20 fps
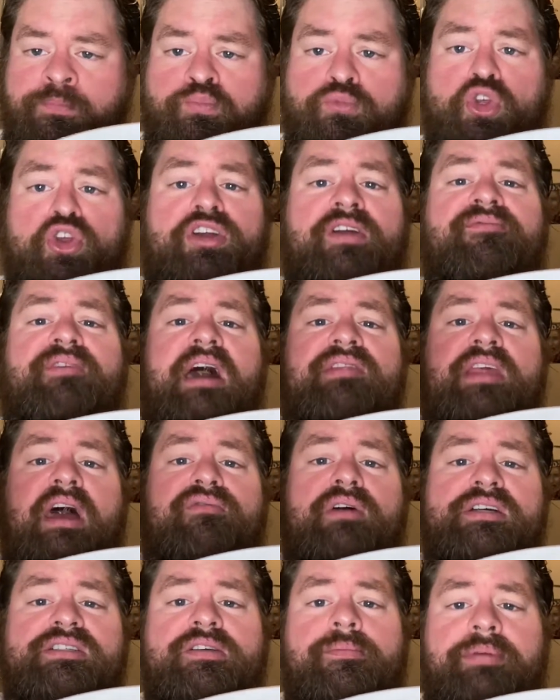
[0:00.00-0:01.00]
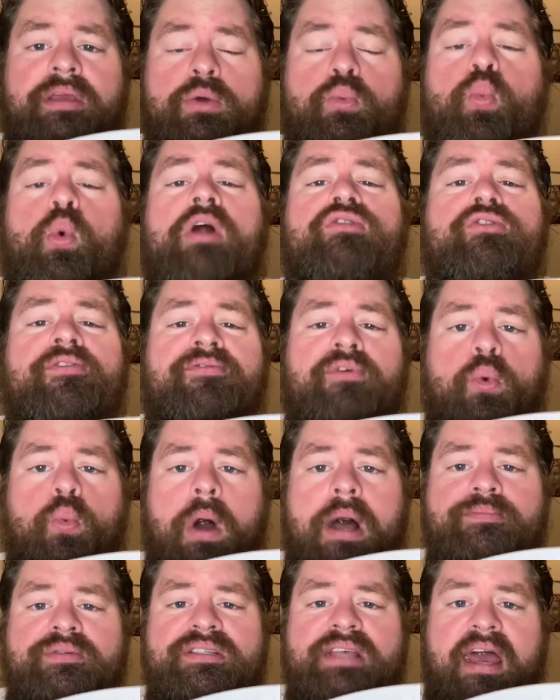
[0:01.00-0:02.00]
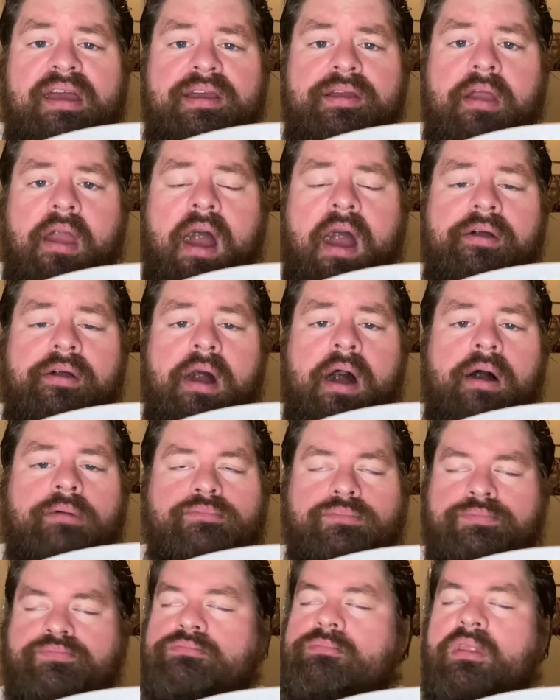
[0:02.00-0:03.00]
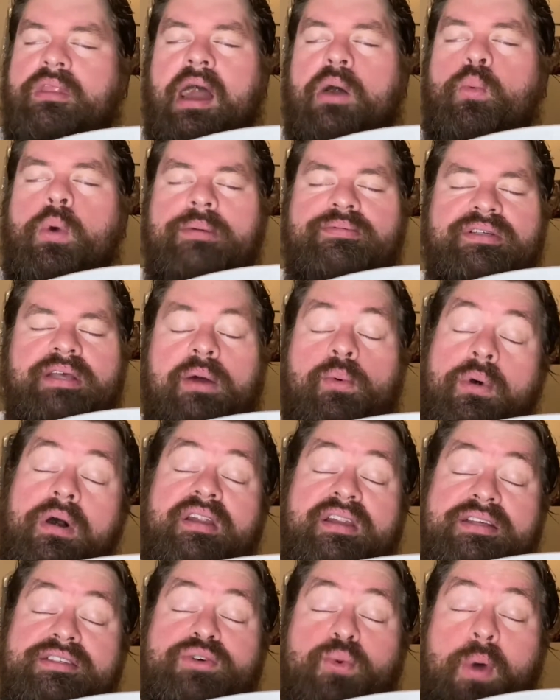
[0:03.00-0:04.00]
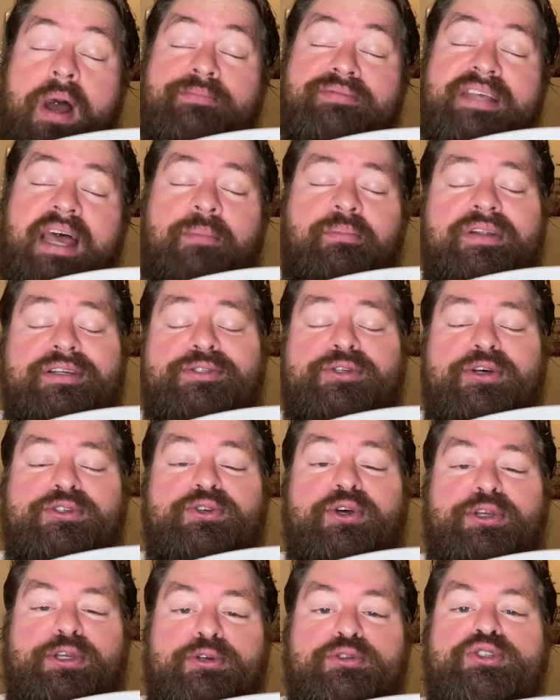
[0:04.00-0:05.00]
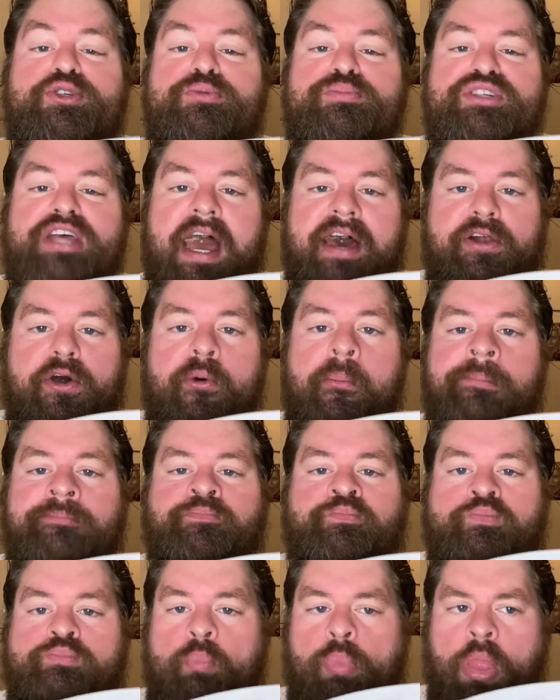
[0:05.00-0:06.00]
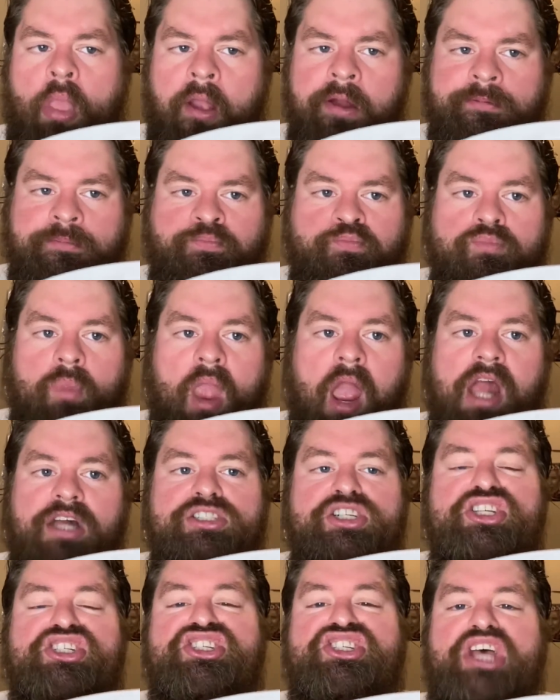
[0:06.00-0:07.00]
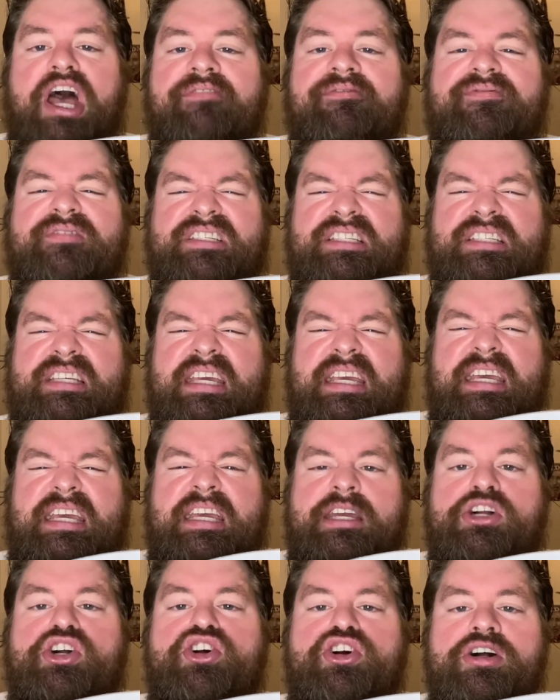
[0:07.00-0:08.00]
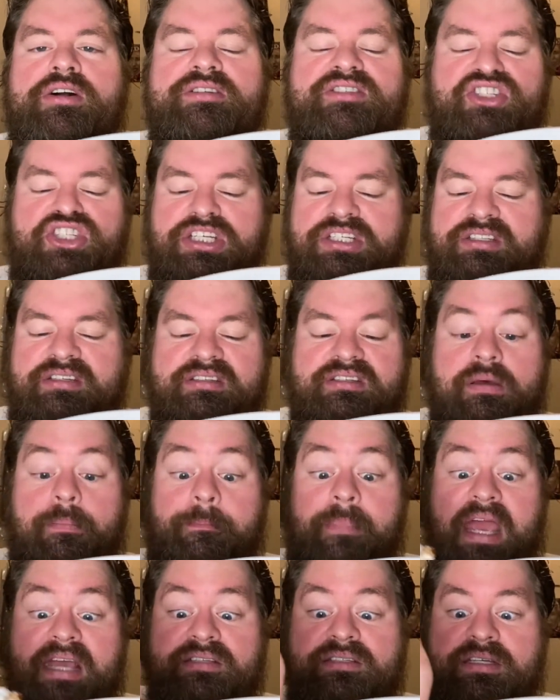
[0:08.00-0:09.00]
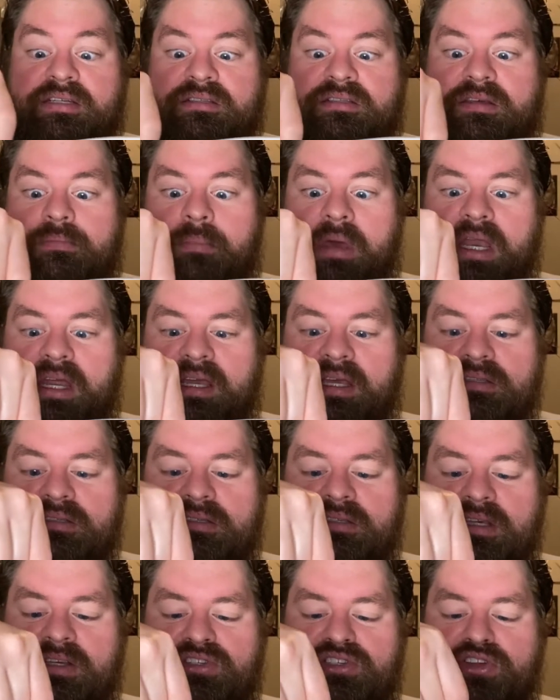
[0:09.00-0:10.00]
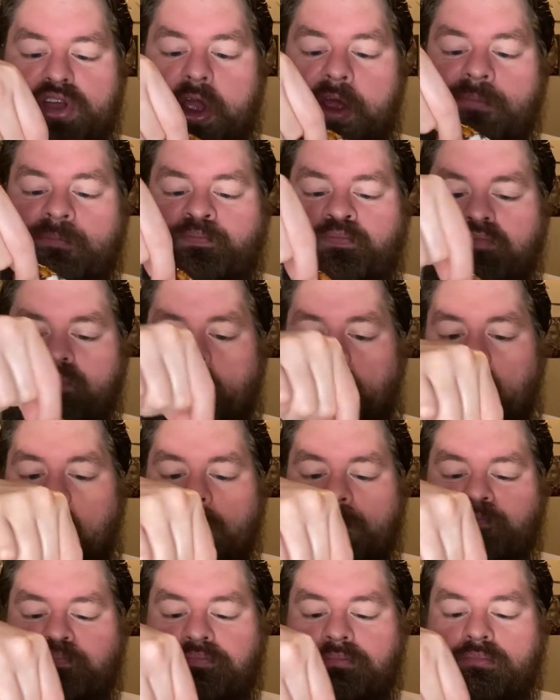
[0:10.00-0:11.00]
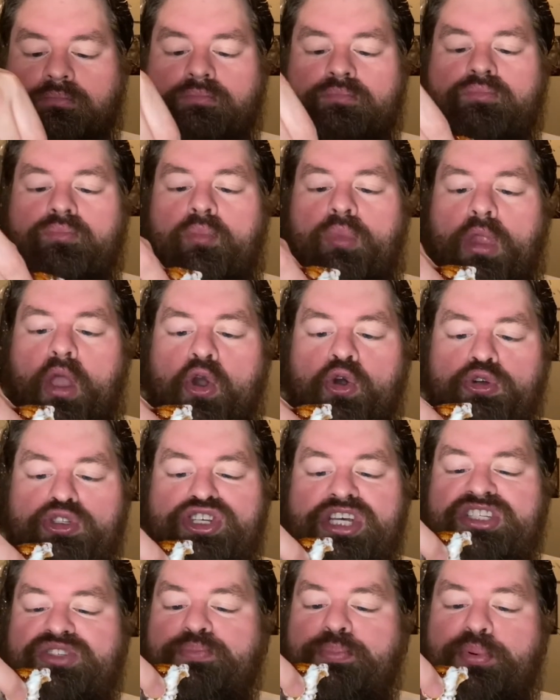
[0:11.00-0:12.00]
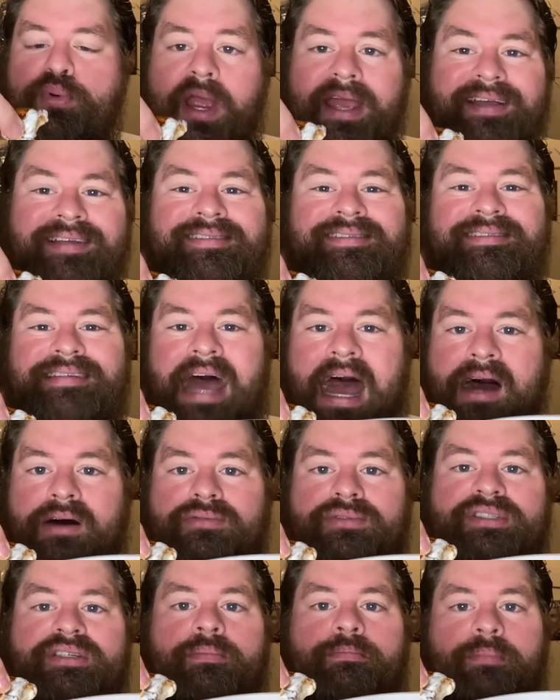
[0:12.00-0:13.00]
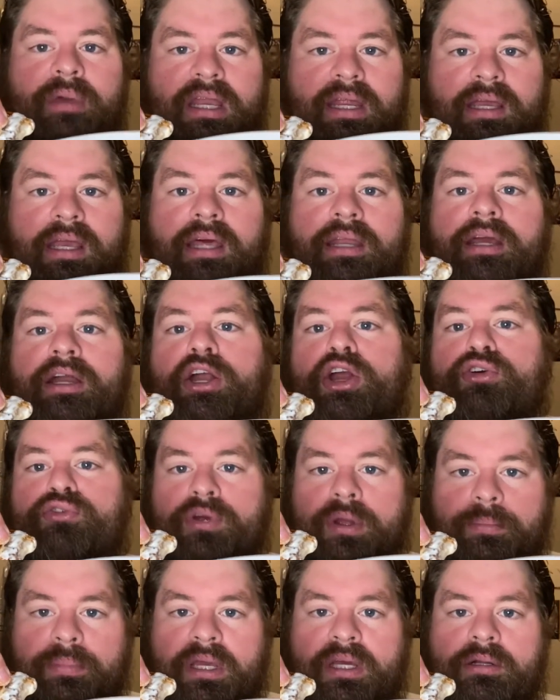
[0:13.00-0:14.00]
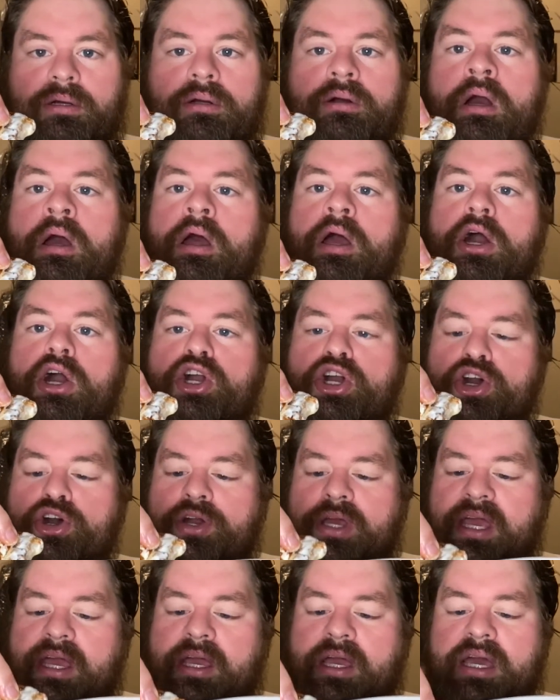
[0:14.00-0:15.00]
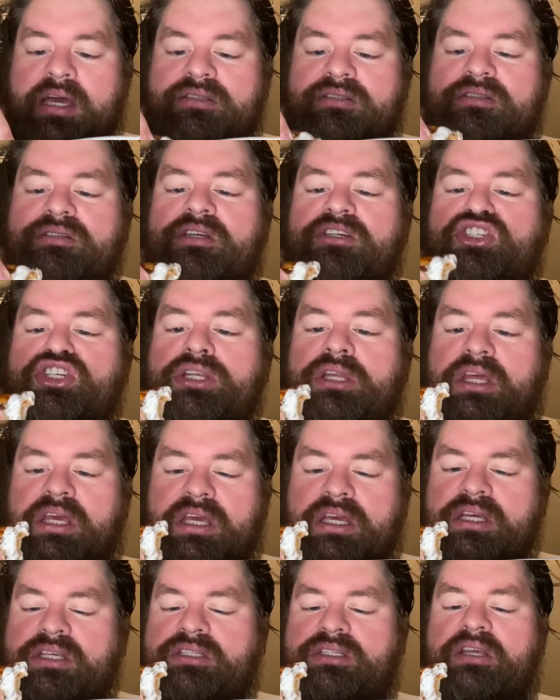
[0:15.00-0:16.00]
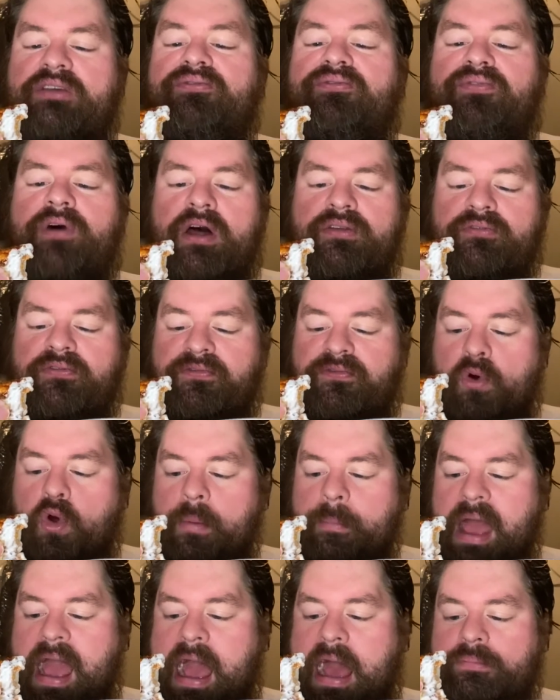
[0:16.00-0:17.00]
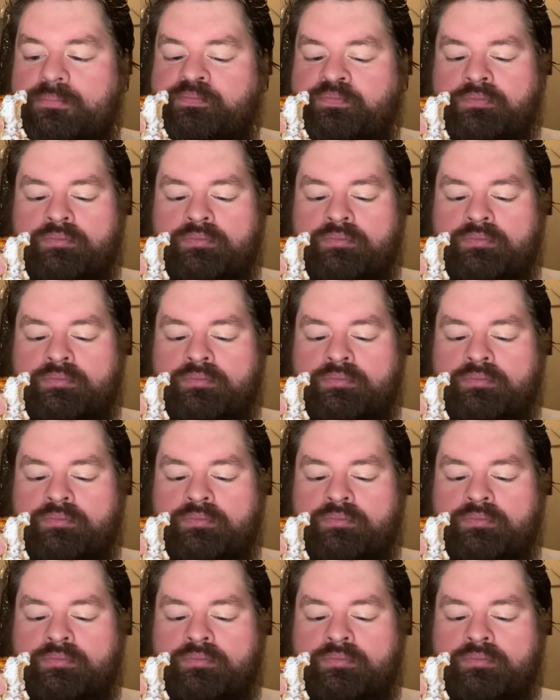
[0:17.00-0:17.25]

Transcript: You can find that recipe, wonderful website, um, not website. Well, it is a website, but it's also a YouTube channel. Chef Zee cooks. She's this amazing Dominican sister who just breaks down Dominican and Caribbean cooking in such an easy, fun format.